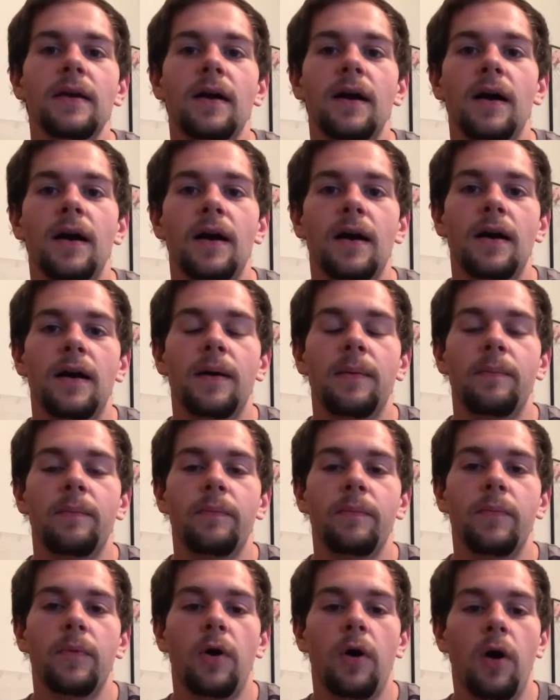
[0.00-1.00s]

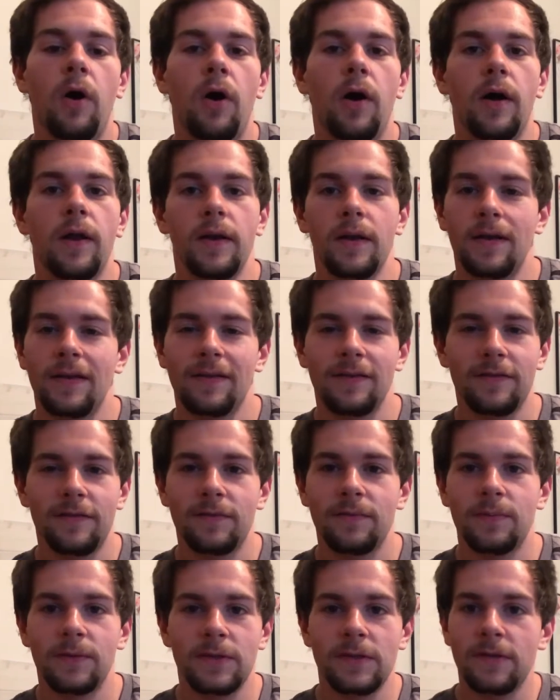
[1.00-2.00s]
on a
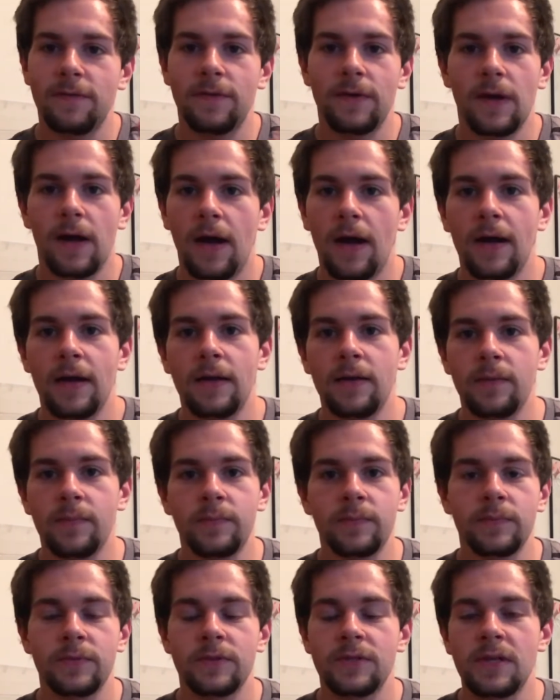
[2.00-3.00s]
specific
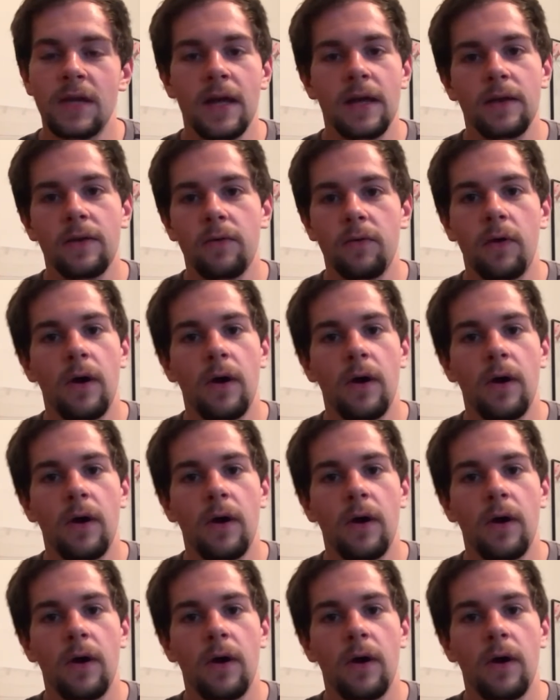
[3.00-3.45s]
item set,